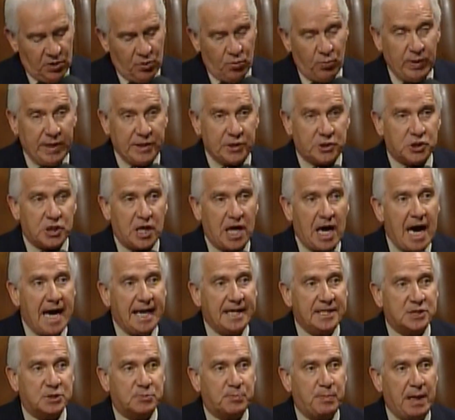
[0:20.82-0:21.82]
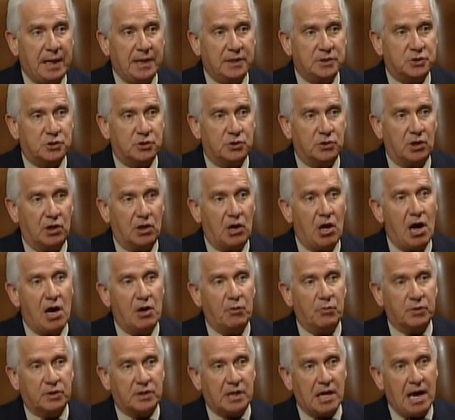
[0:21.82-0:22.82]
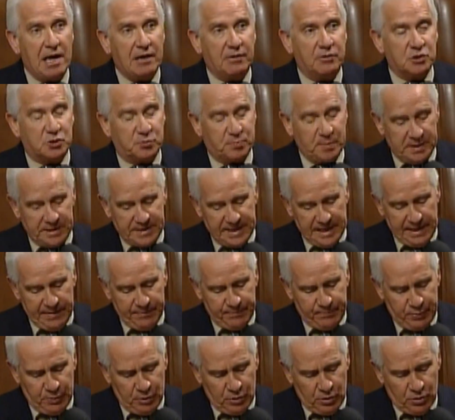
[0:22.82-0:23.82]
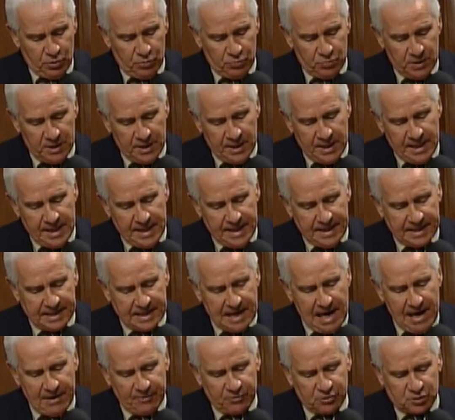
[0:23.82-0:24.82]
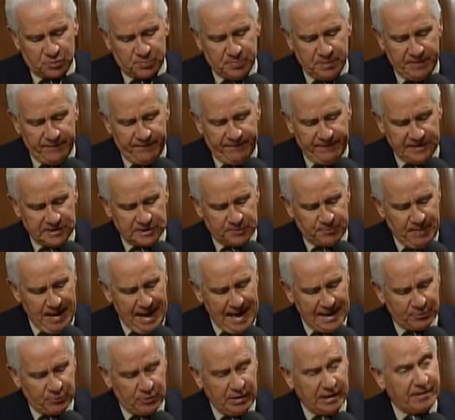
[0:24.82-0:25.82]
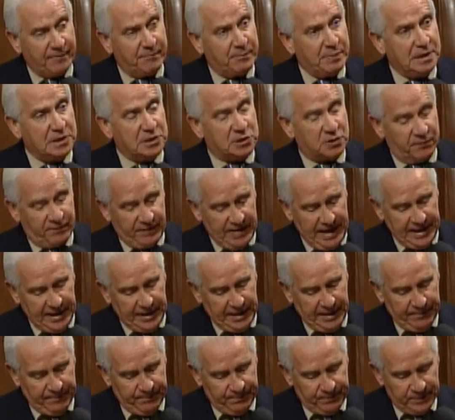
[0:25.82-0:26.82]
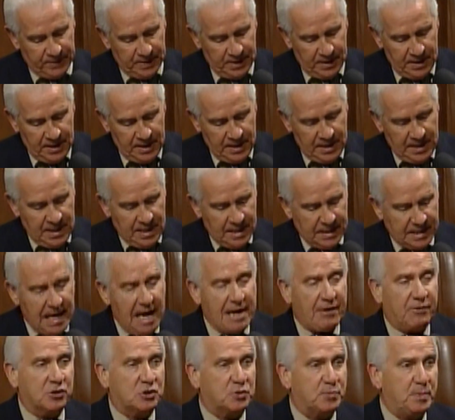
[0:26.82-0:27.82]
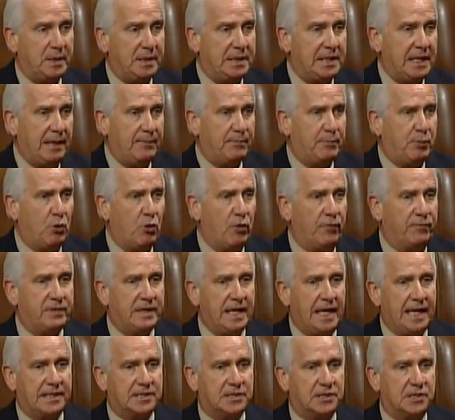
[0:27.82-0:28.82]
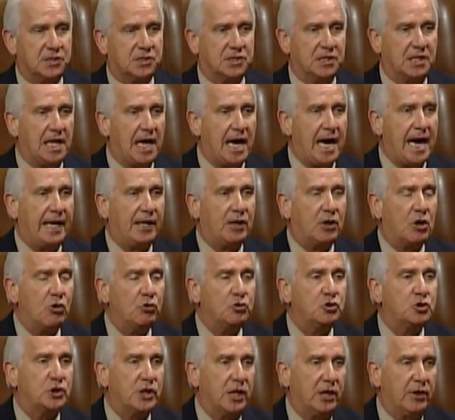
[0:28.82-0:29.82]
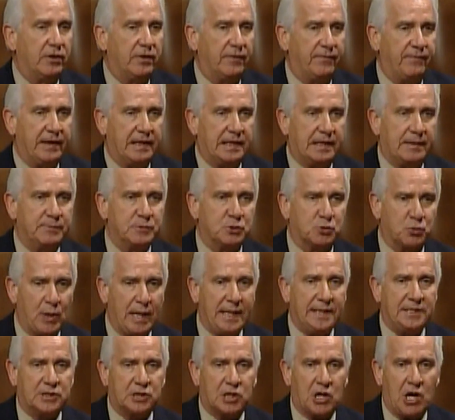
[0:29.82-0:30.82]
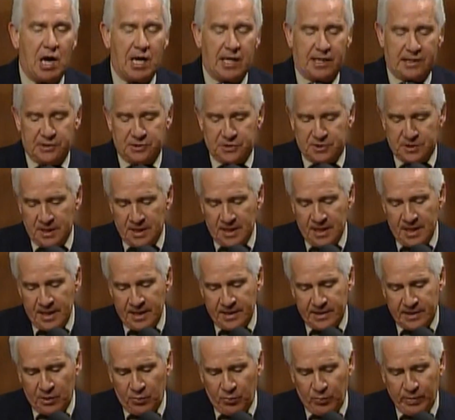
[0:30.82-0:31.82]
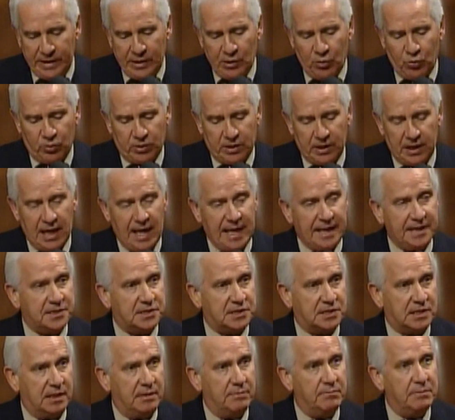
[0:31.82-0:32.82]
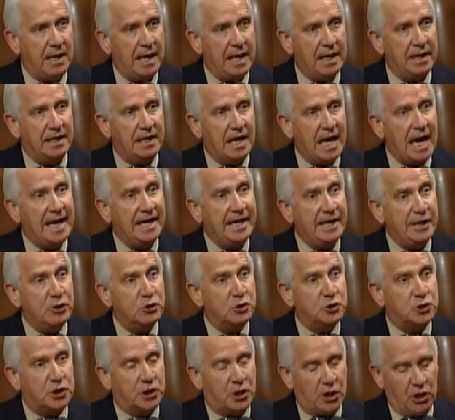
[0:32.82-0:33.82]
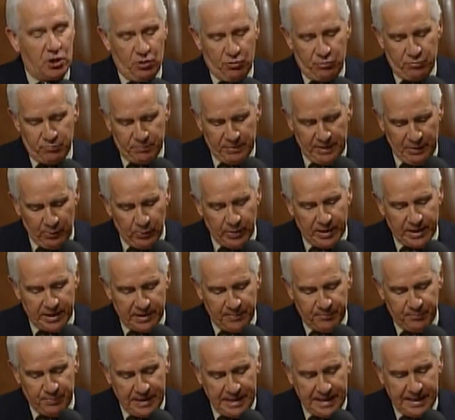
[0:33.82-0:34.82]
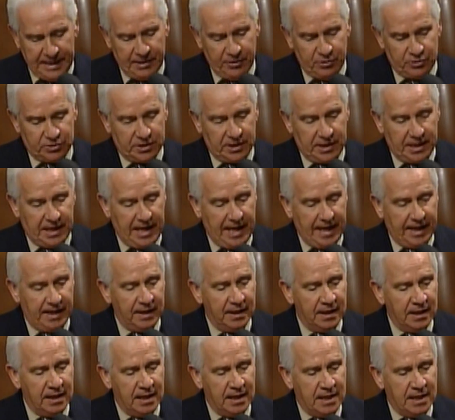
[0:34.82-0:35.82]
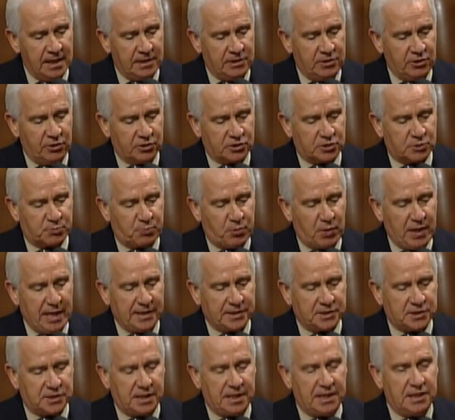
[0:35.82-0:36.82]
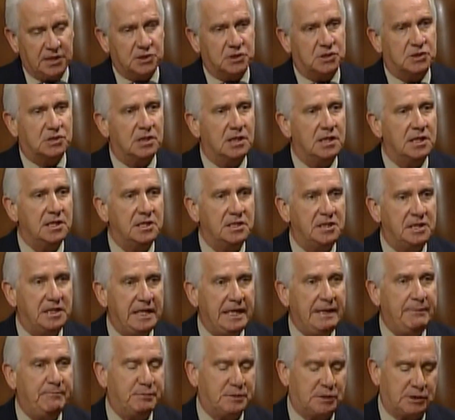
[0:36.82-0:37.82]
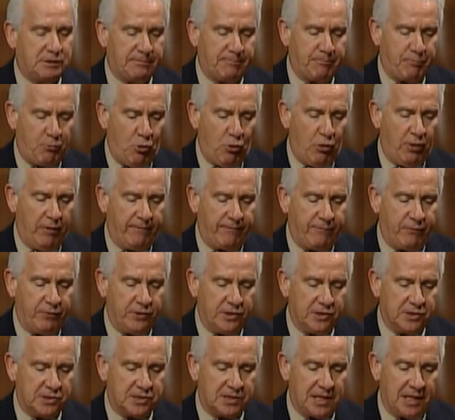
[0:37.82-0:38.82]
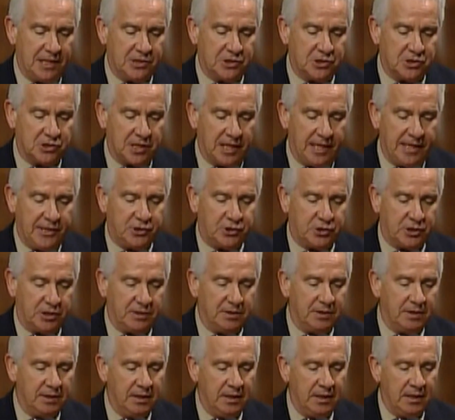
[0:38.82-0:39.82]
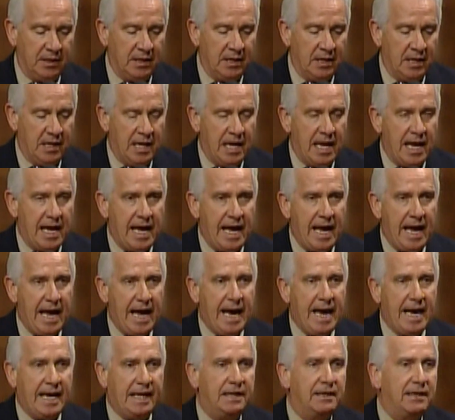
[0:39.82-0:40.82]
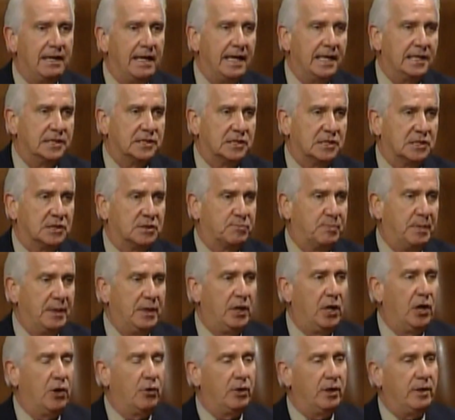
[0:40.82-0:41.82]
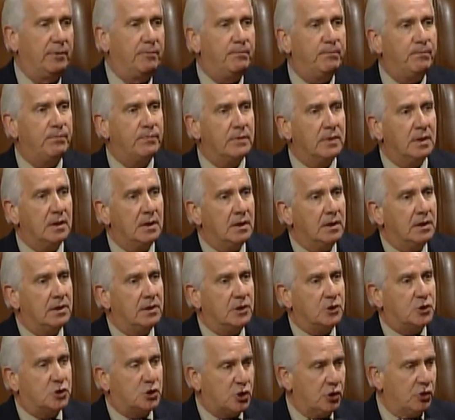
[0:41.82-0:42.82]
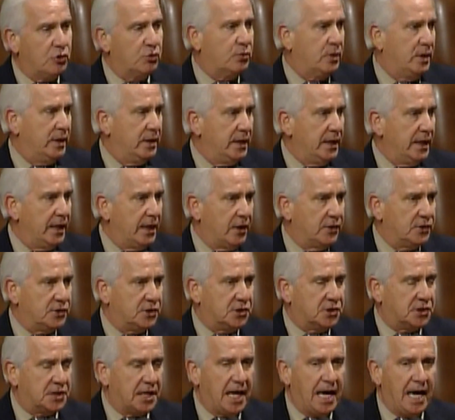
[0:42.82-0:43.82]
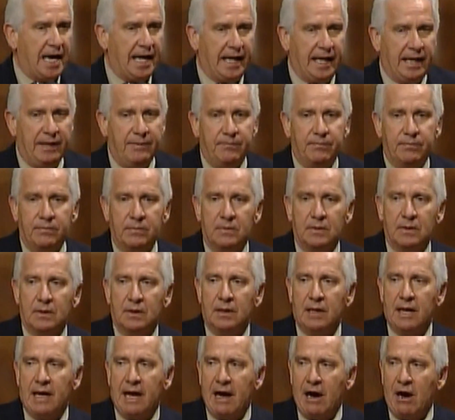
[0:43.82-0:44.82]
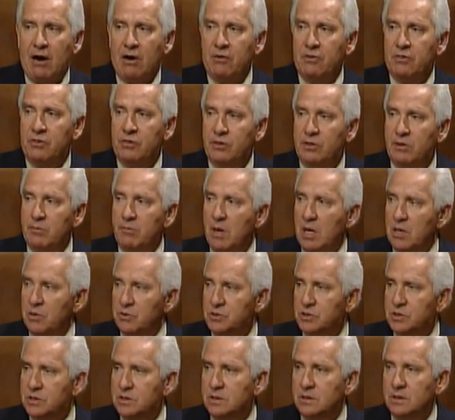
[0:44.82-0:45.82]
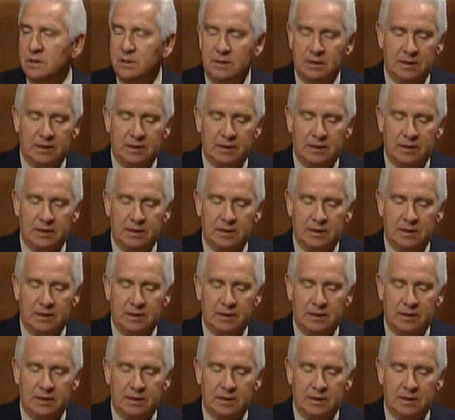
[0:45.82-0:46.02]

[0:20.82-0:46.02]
which I sponsored along with Congressman Ted Poe and Congressman Fitzpatrick of Pennsylvania. Congressman Ted Poe of Texas and I co-chair the Victims' Rights Caucus that we organized some 9 years ago. He wanted to be here today to express his deep support for this legislation. And as has been noted, the children in our society are the most